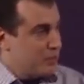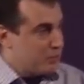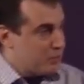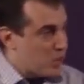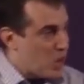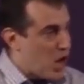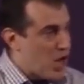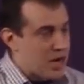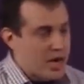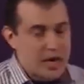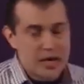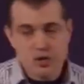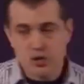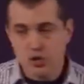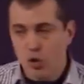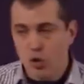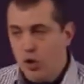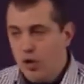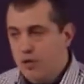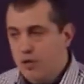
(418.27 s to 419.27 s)
Product,
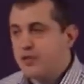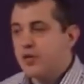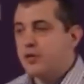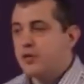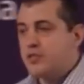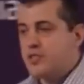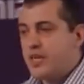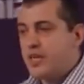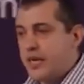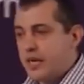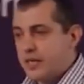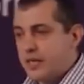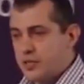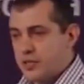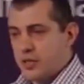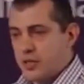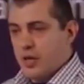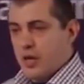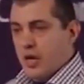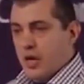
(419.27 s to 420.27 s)
all of those things.